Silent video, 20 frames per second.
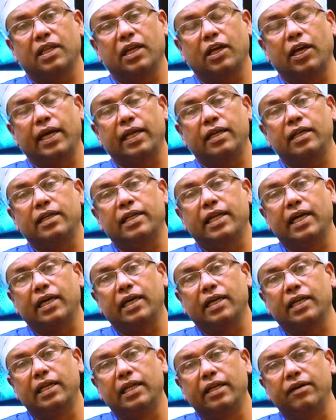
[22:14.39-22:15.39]
and
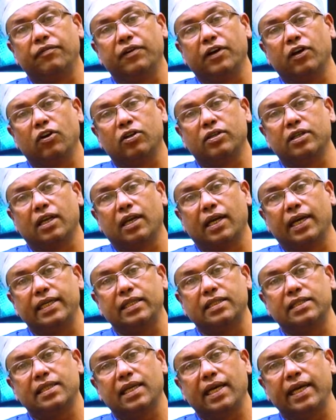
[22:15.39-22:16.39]
liver on the
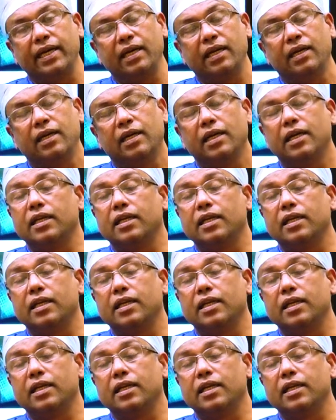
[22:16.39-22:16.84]
right side.